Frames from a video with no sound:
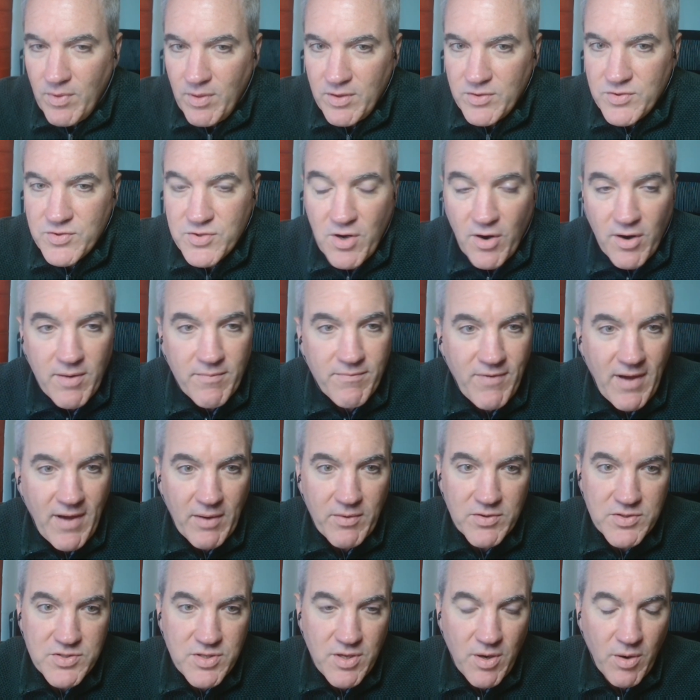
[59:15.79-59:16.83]
startup
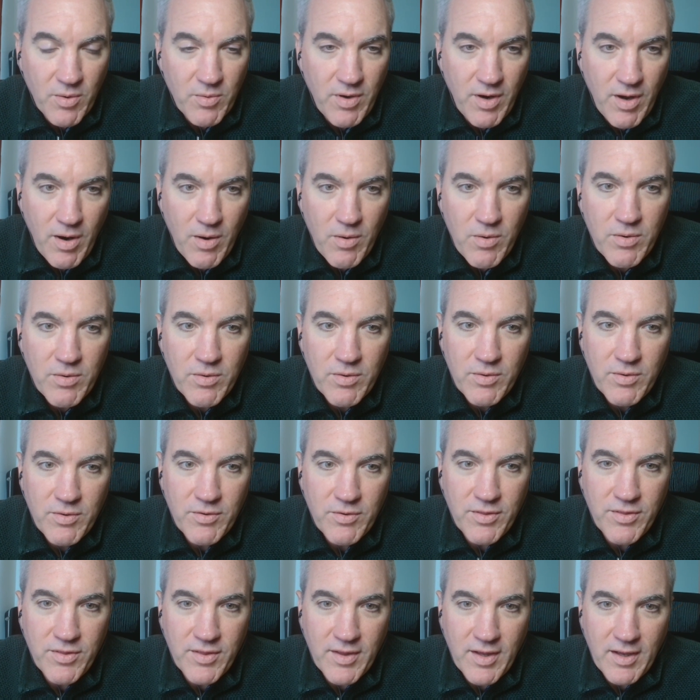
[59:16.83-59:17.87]
founders don't know
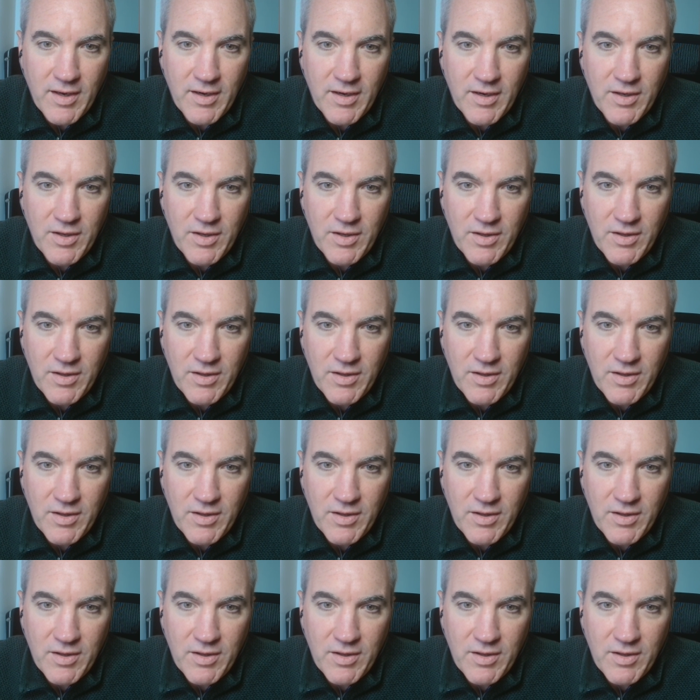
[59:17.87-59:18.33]
that,